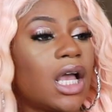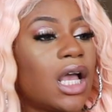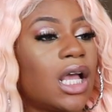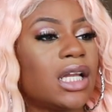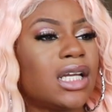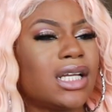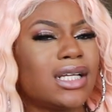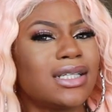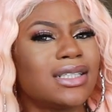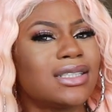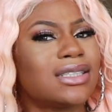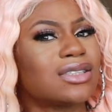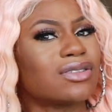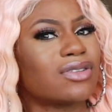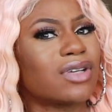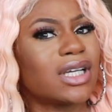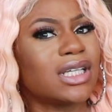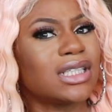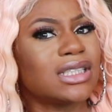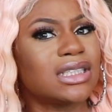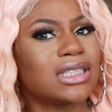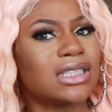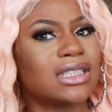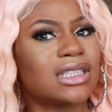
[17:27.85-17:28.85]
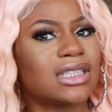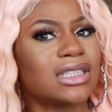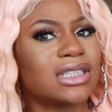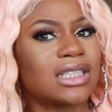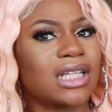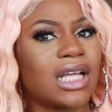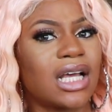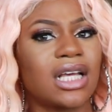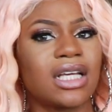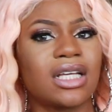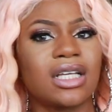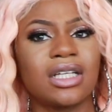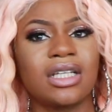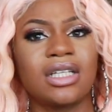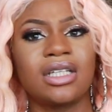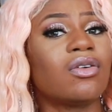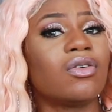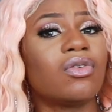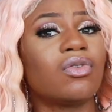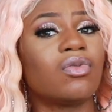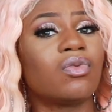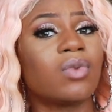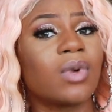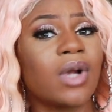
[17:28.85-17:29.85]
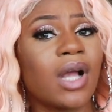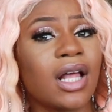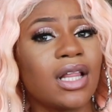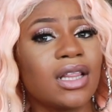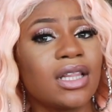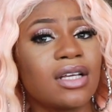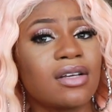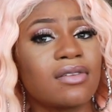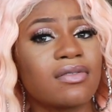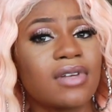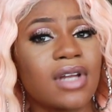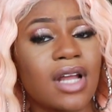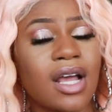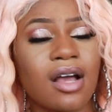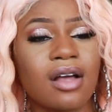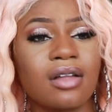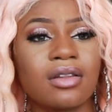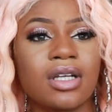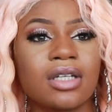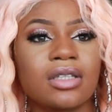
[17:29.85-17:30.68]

And then it's crazy because like where I live now,